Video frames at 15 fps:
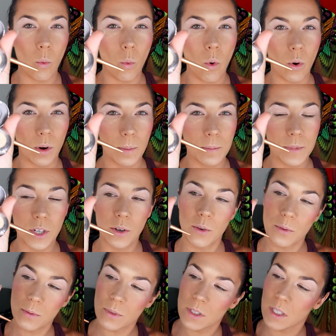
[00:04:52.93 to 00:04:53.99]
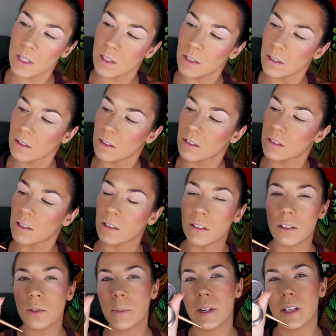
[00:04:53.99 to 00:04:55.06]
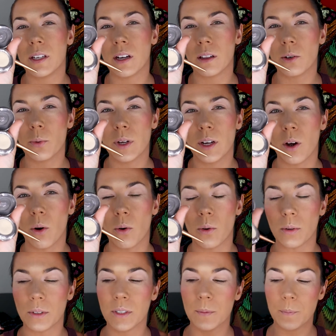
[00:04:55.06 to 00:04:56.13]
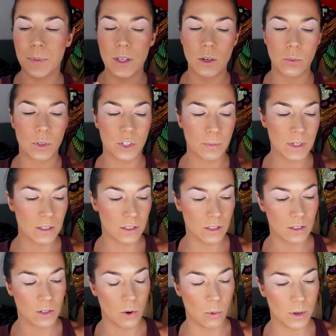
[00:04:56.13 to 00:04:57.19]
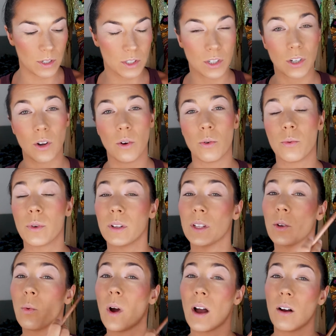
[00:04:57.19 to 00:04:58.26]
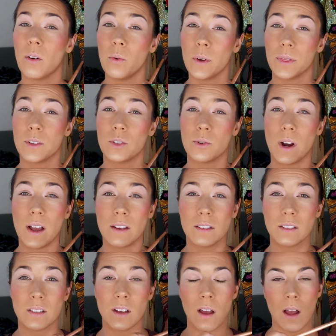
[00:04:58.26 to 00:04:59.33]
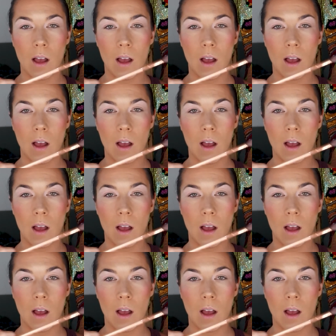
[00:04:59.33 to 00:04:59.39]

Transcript: warm tones in it and it's a little bit yellowy gold, which means it's going to go really well with the dress.